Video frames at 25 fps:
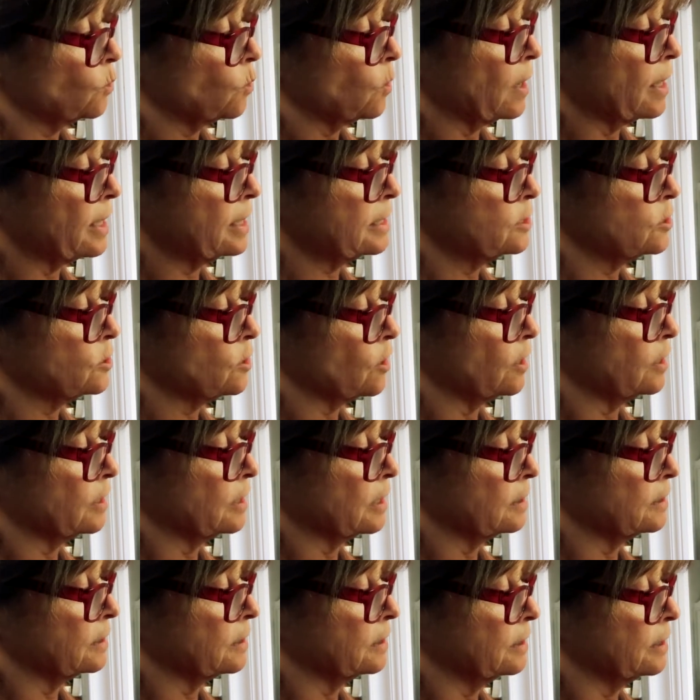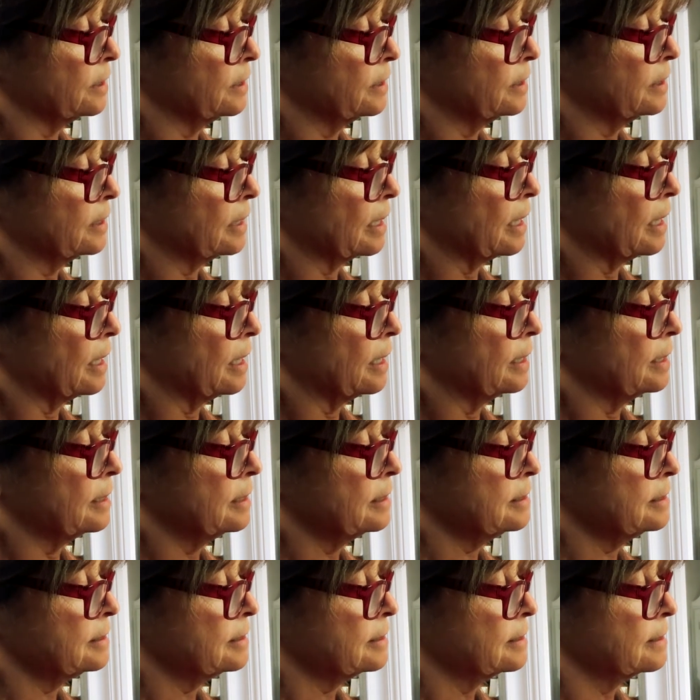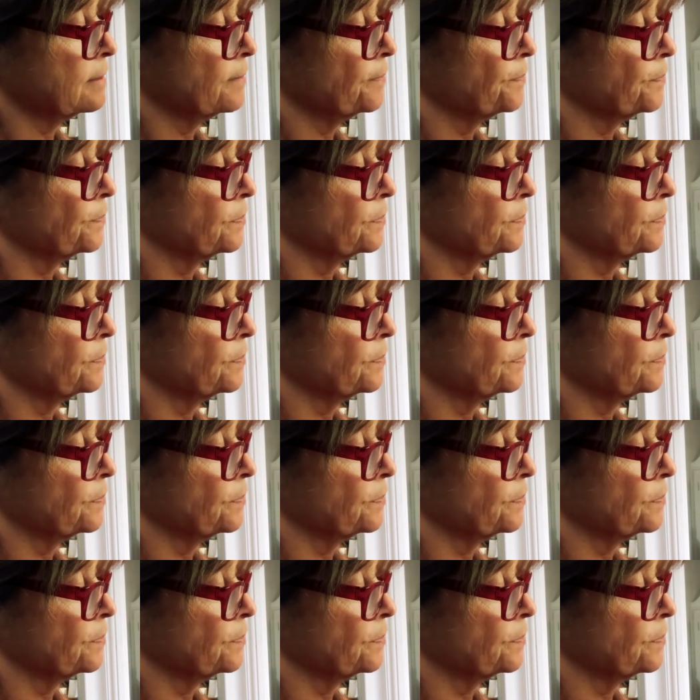quite dark underneath the eyes.